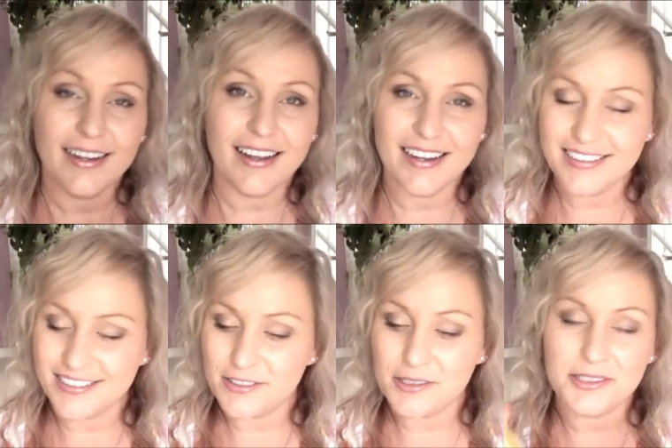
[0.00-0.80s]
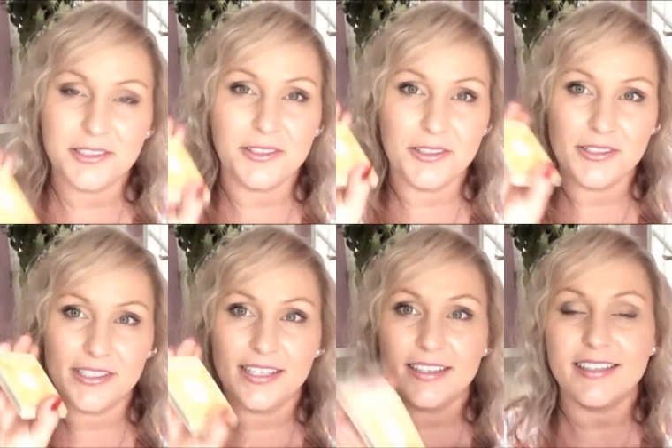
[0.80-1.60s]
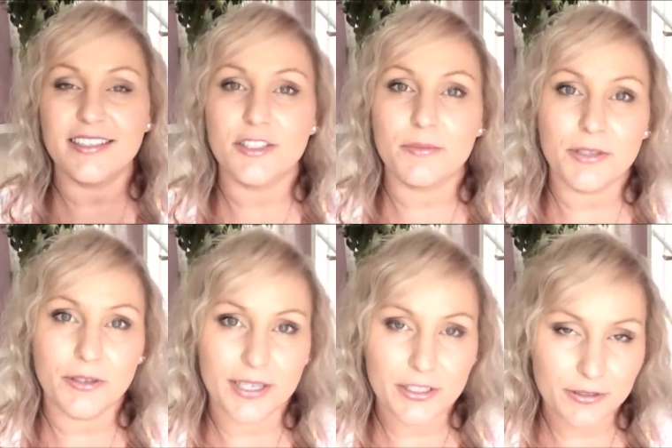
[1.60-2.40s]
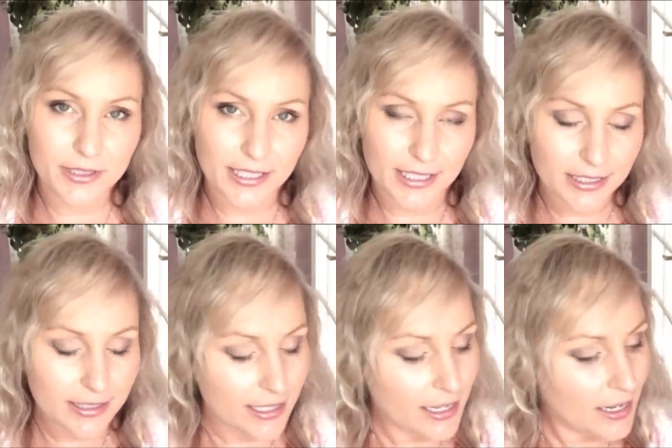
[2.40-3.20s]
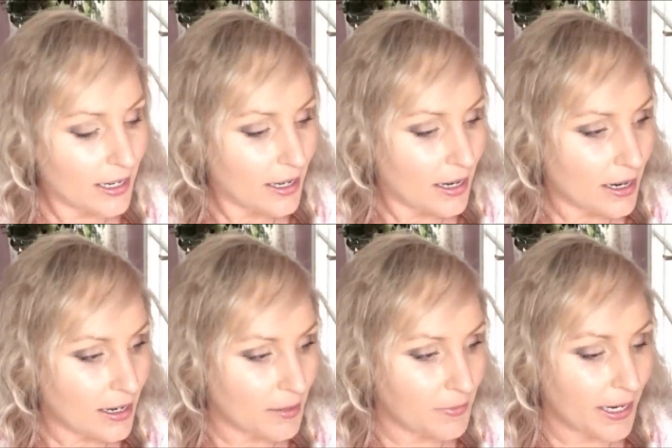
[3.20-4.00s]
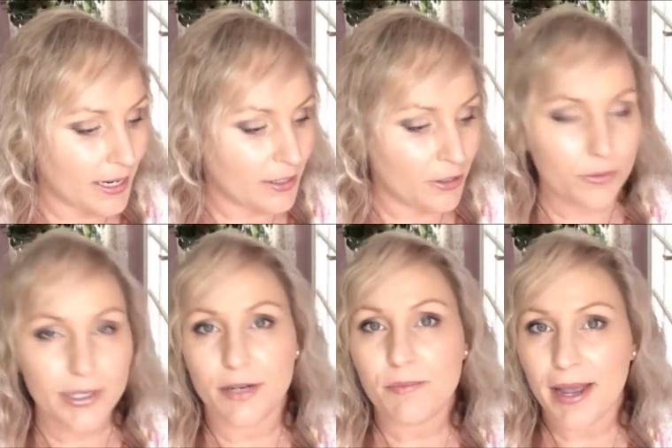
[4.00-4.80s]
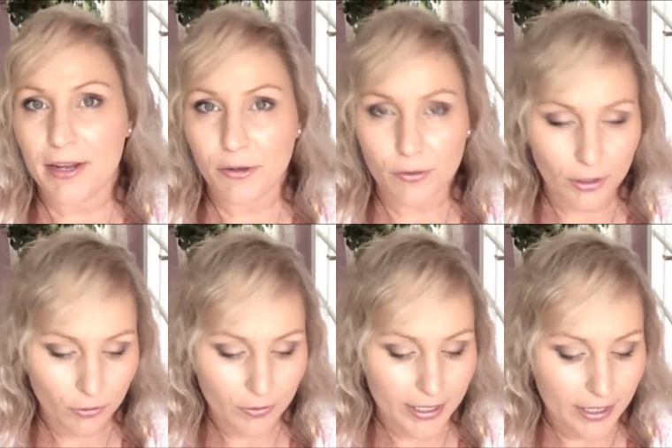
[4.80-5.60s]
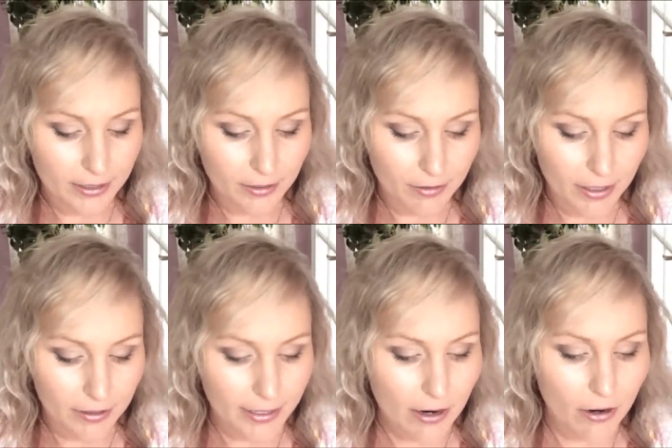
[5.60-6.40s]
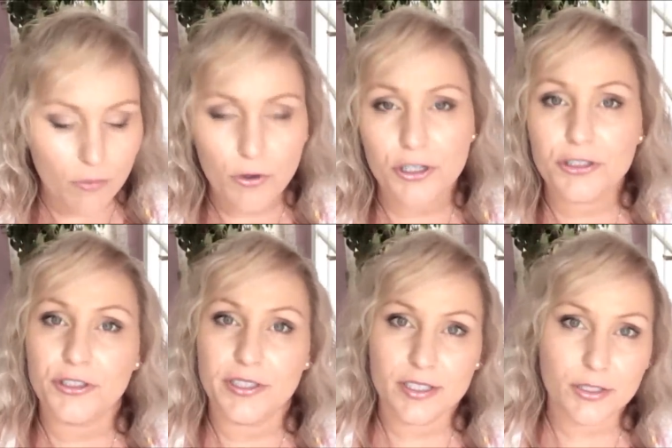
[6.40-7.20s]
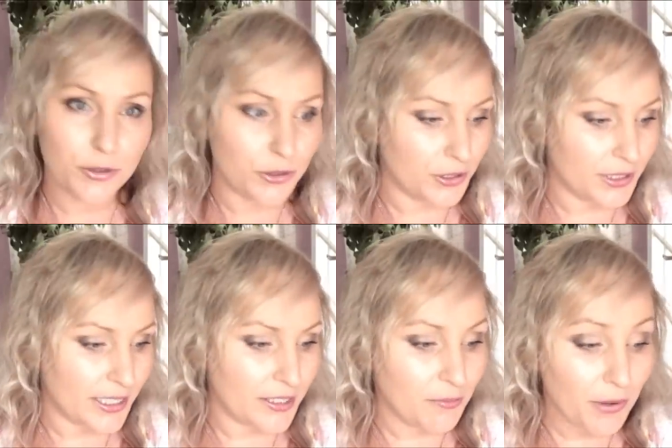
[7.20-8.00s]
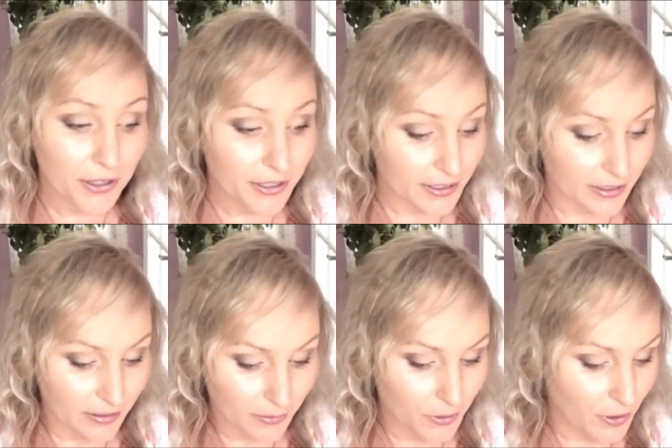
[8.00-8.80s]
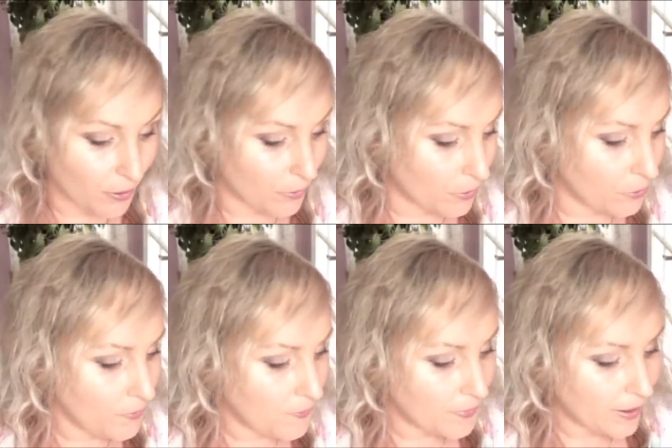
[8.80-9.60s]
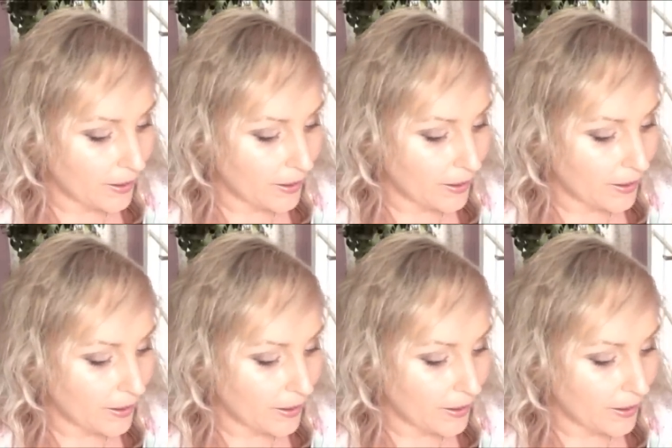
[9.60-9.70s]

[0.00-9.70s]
and also using the Domino Angels cards. Um, and you'll get a manual and all that kind of thing. Now I want to do this course in person with you all,